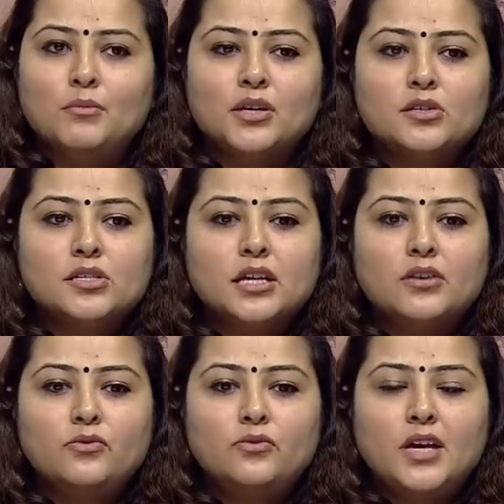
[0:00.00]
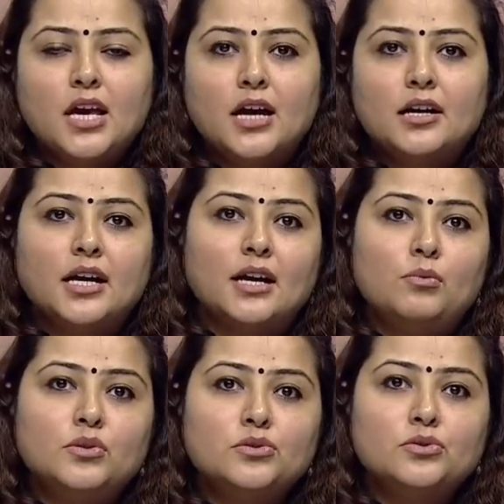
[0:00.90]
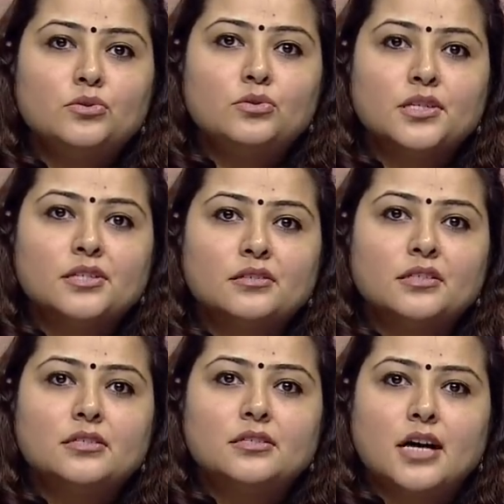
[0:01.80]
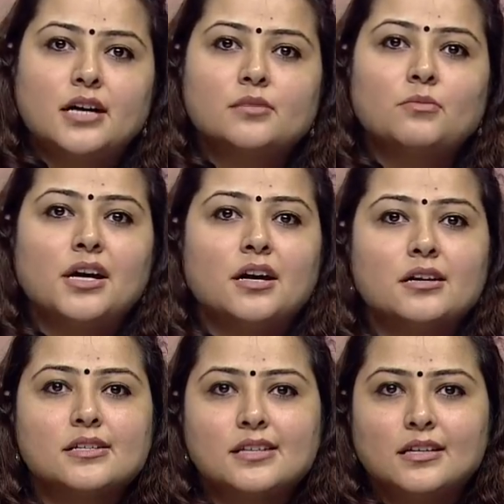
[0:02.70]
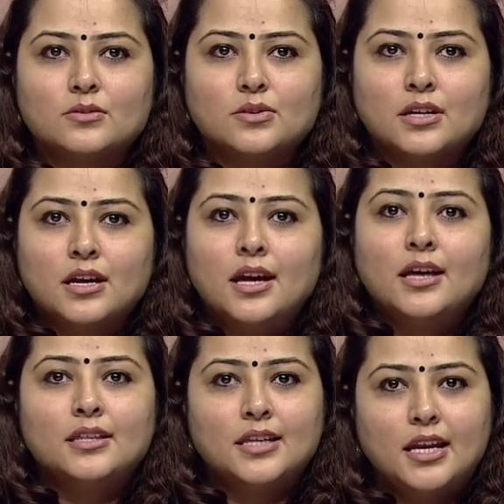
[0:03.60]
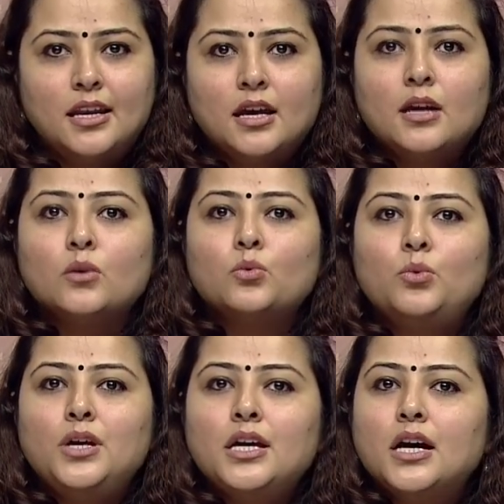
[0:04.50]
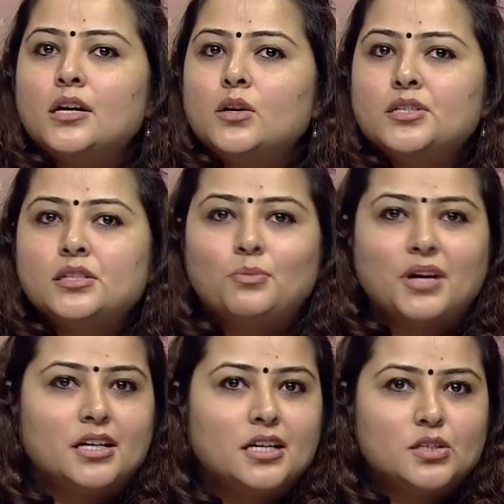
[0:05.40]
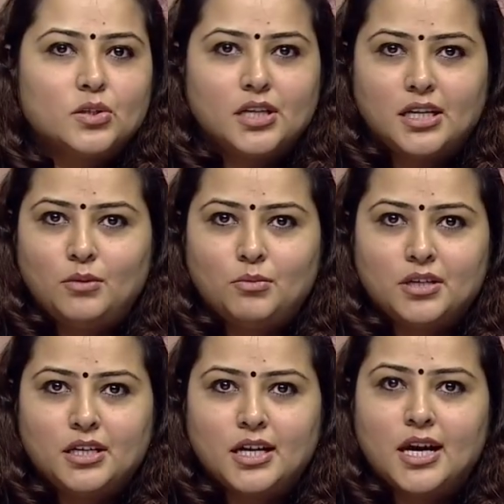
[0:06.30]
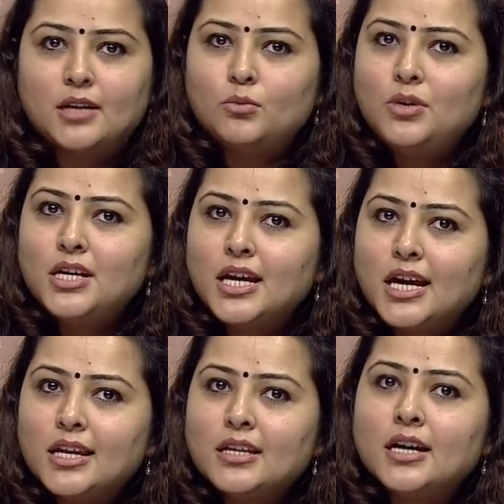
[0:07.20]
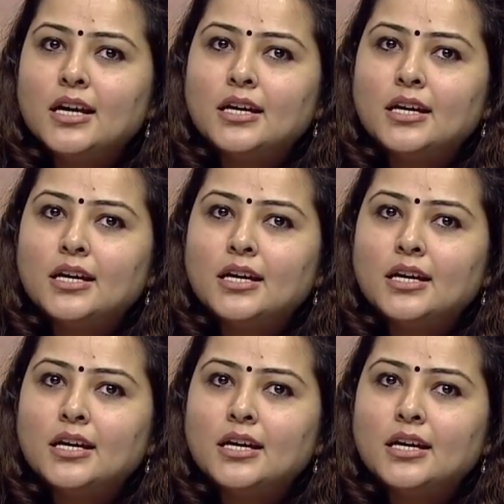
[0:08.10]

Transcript: Because if we are able to do a certain task by ourselves, then we are not dependent on anybody and we can